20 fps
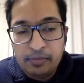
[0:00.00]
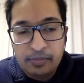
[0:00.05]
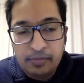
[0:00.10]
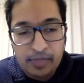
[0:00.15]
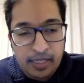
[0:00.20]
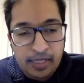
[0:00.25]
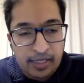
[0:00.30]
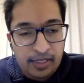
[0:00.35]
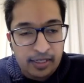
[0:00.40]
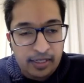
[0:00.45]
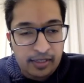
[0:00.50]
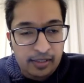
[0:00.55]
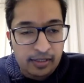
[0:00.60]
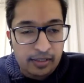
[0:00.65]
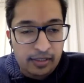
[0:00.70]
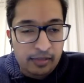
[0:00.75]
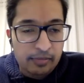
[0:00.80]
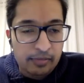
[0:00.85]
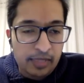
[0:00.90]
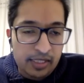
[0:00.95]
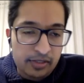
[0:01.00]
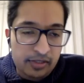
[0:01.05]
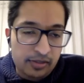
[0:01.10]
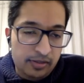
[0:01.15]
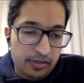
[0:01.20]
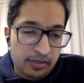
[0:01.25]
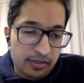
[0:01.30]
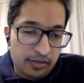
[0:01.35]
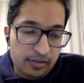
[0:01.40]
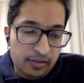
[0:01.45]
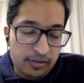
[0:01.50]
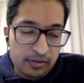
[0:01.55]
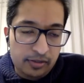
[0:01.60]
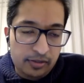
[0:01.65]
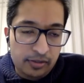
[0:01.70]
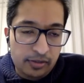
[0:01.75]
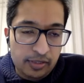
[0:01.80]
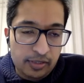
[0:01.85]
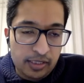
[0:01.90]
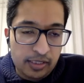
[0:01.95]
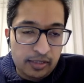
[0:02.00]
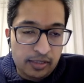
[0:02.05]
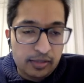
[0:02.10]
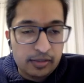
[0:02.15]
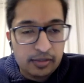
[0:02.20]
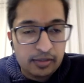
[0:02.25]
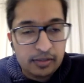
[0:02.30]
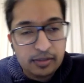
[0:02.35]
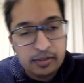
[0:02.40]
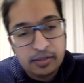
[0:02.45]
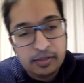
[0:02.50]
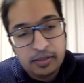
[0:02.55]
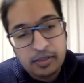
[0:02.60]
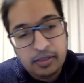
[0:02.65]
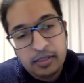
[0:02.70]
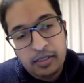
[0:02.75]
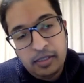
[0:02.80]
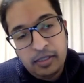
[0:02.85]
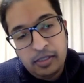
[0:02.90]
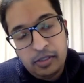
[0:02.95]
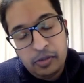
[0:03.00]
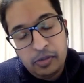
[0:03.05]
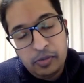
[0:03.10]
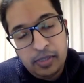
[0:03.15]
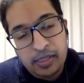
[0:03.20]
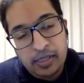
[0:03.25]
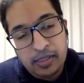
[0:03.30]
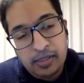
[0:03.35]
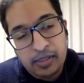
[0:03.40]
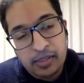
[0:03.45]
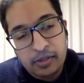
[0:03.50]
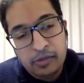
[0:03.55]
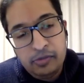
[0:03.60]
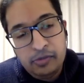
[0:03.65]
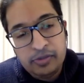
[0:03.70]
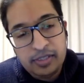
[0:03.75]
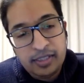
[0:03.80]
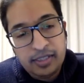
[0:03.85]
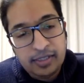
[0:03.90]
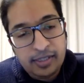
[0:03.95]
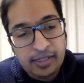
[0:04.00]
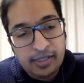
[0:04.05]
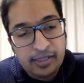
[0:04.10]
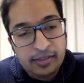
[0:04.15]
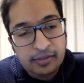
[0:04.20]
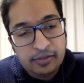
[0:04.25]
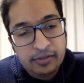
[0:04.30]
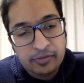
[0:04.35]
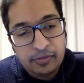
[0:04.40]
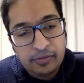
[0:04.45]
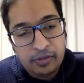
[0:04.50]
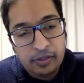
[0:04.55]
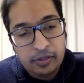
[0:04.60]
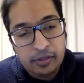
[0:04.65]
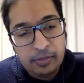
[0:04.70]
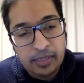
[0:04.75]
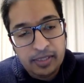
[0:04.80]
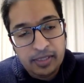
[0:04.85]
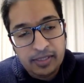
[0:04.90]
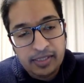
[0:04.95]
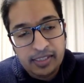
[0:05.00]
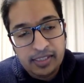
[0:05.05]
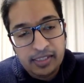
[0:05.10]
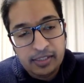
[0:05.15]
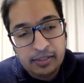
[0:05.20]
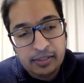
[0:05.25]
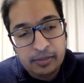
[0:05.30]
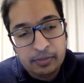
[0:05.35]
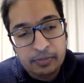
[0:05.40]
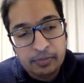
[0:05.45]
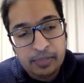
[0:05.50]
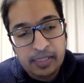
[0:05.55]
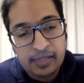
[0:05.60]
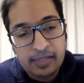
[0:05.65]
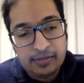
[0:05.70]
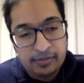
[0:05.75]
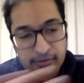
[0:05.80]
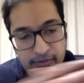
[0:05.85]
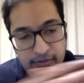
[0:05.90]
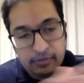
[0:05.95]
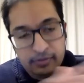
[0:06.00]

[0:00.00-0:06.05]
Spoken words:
I can imagine that since you are losing clients for about a year plus